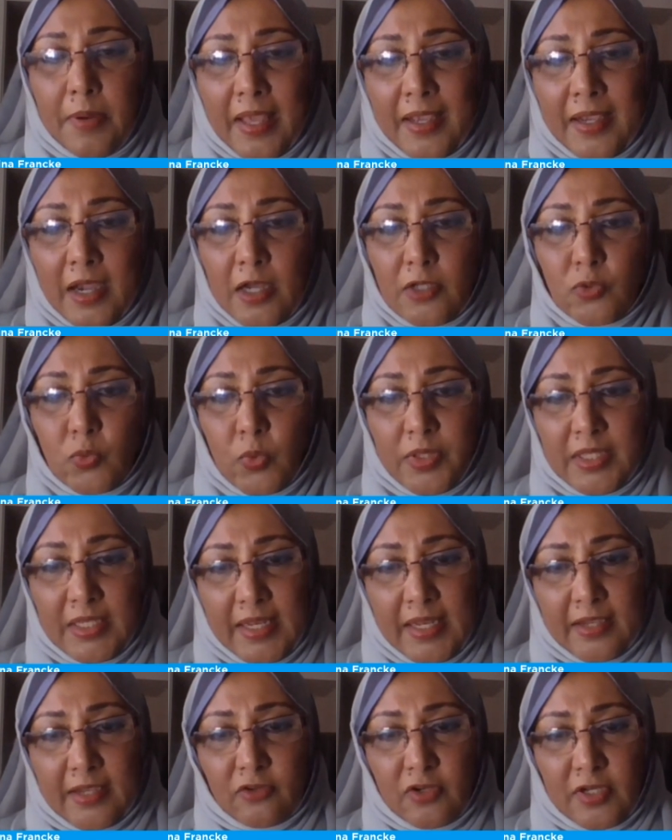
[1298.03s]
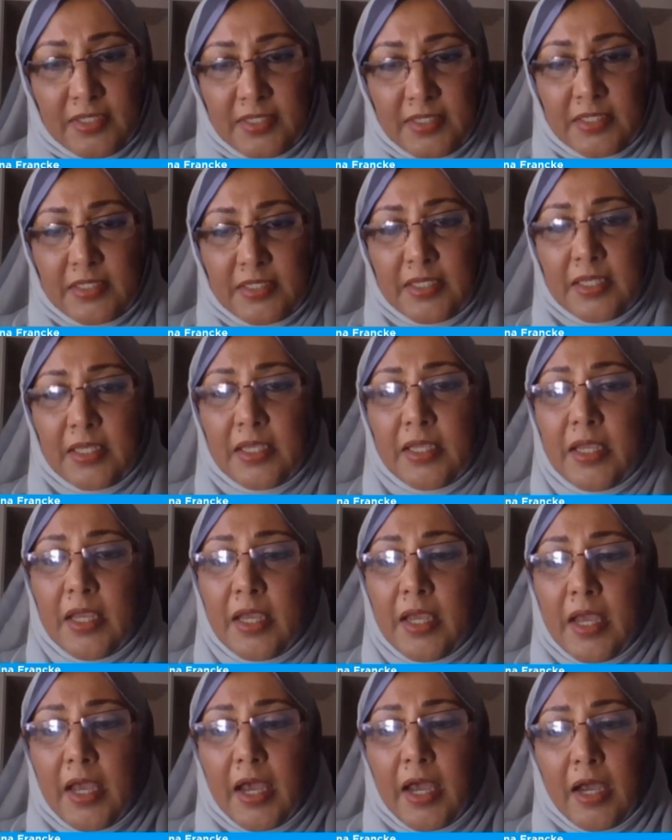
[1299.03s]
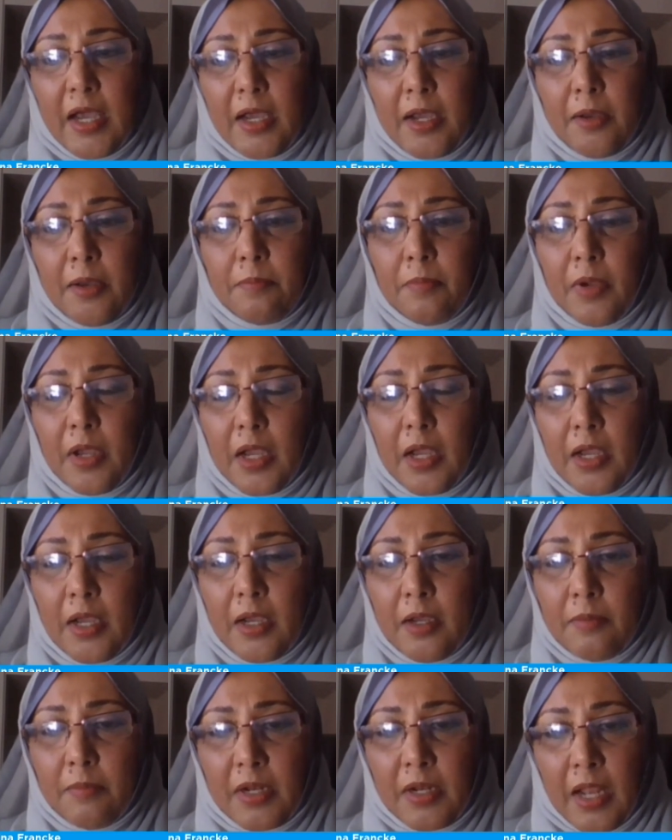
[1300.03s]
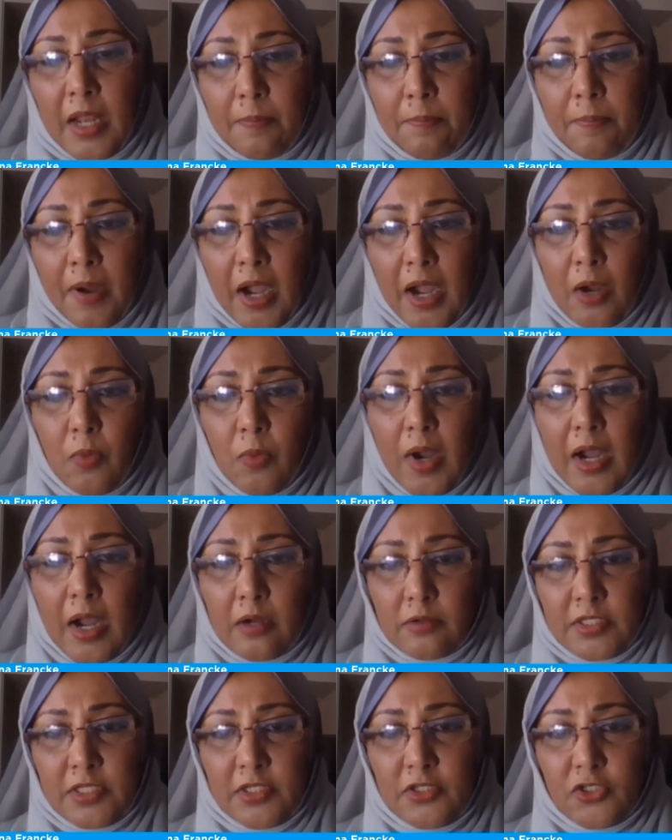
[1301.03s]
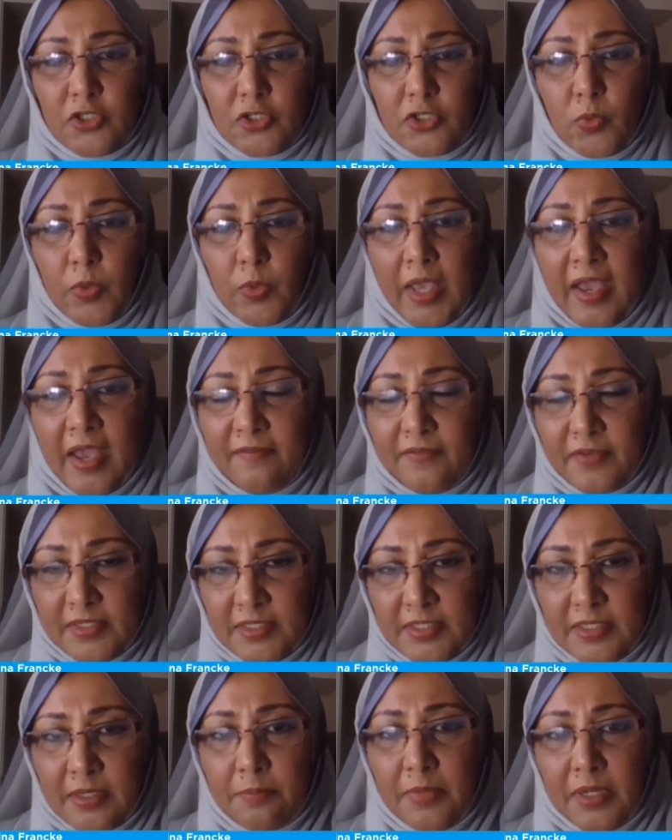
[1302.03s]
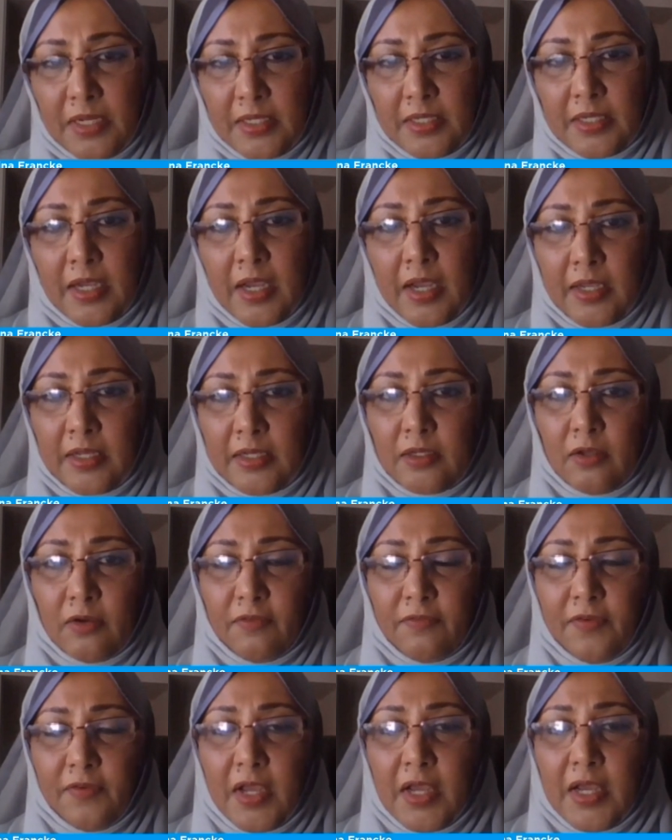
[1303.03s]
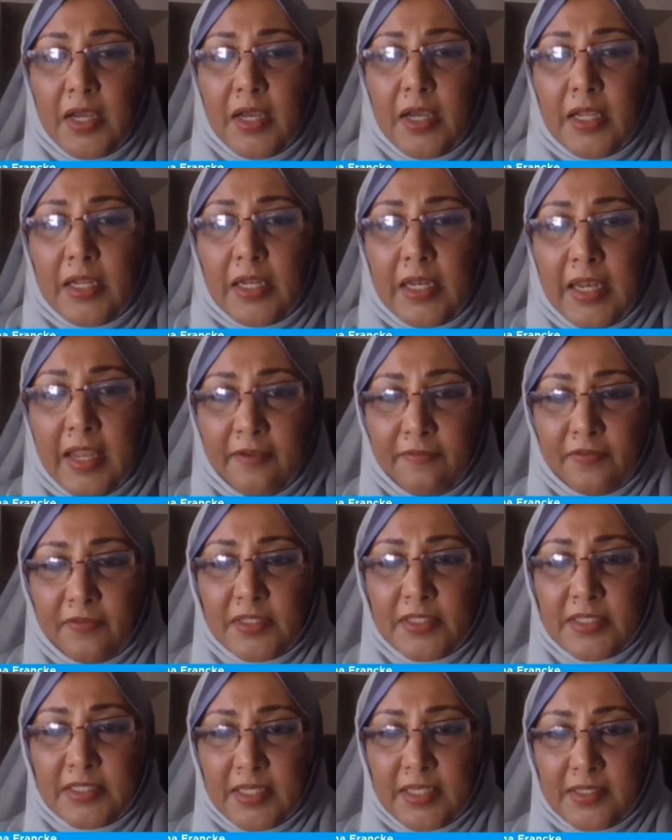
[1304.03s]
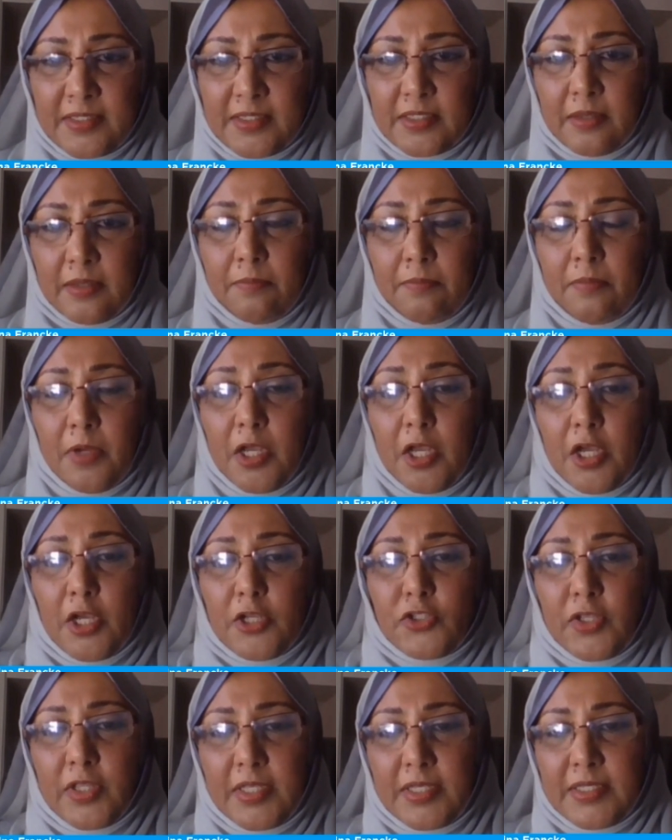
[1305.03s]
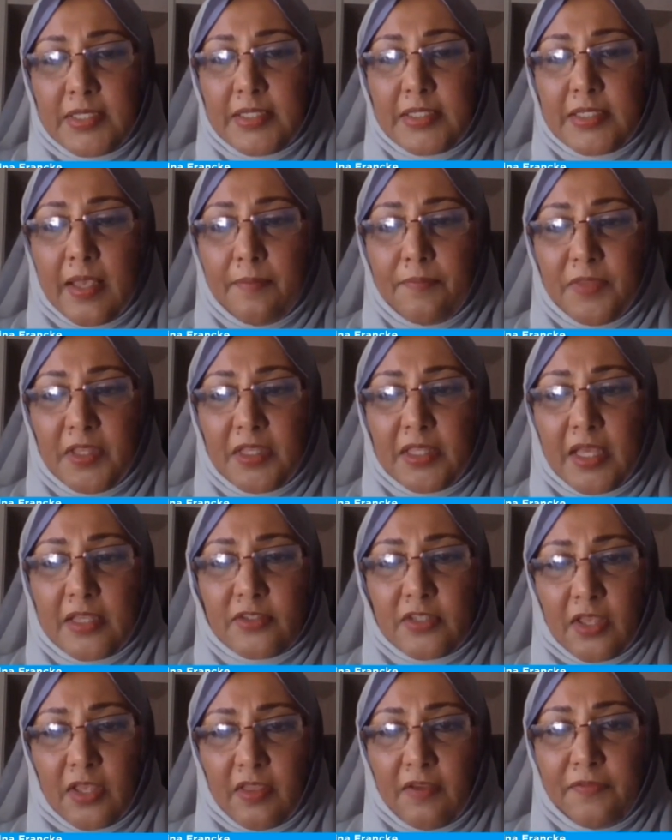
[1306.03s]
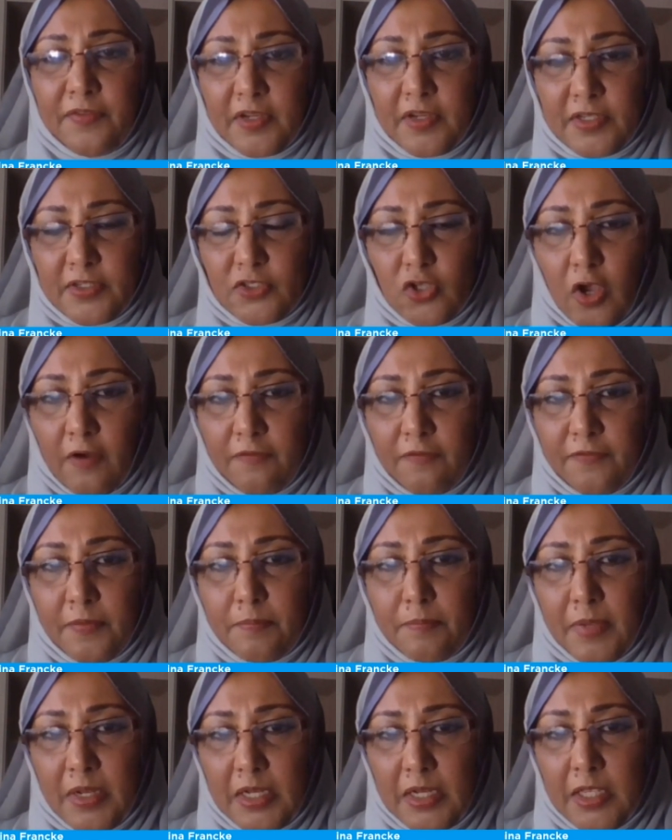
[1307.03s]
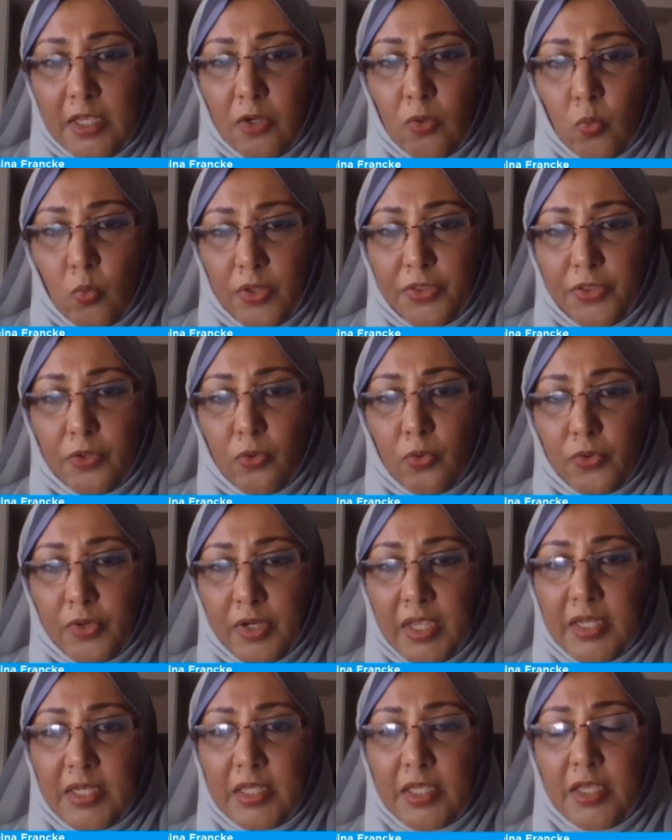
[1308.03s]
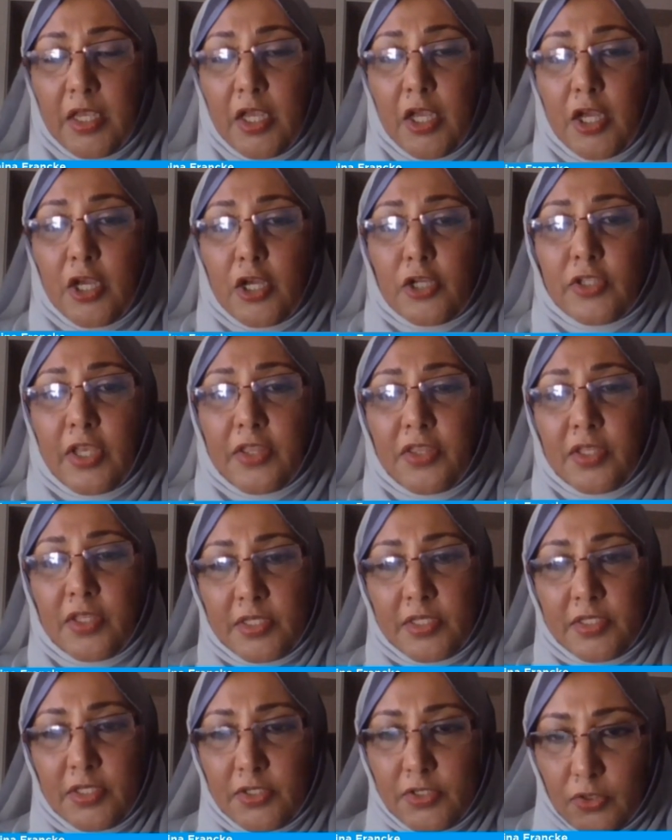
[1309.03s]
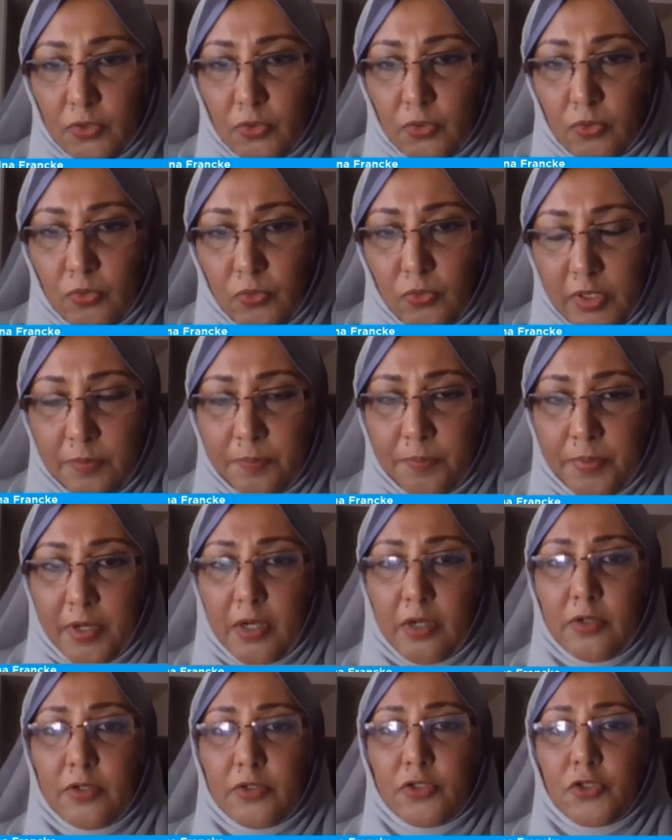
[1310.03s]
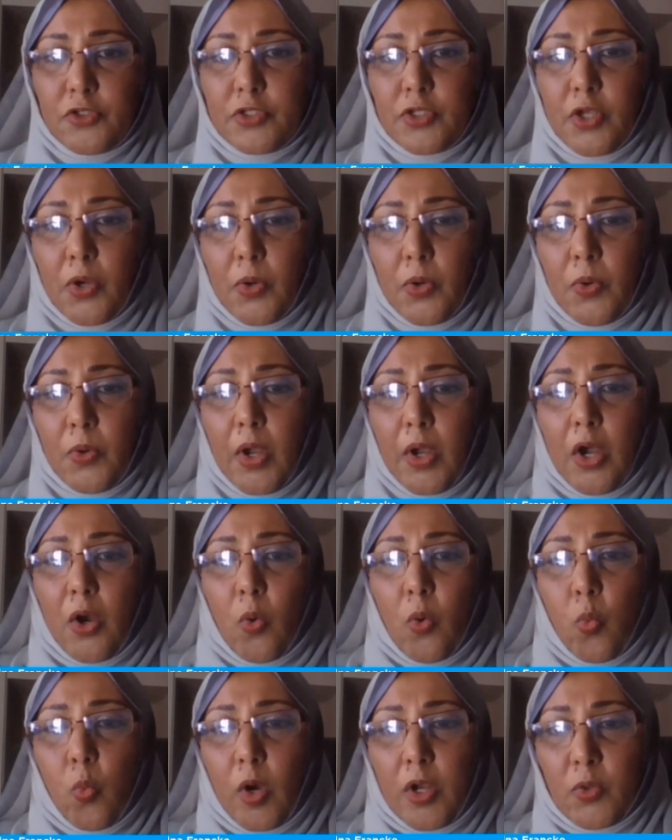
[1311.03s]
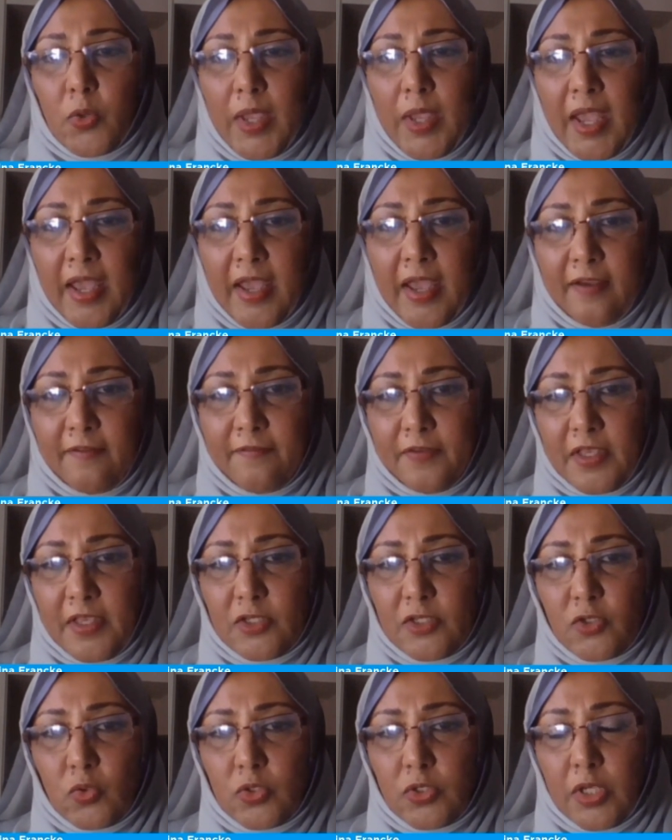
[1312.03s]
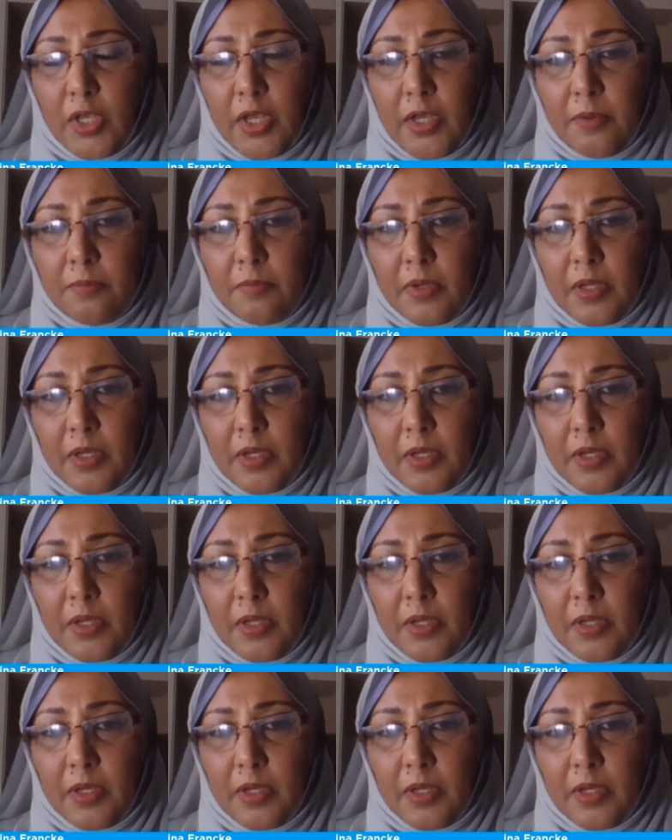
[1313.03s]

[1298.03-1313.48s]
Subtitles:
blackouts with electricity and our power outages, we have a similar kind of level system. So this is something that South Africans are familiar with already. So I think this is a good approach. So what we have is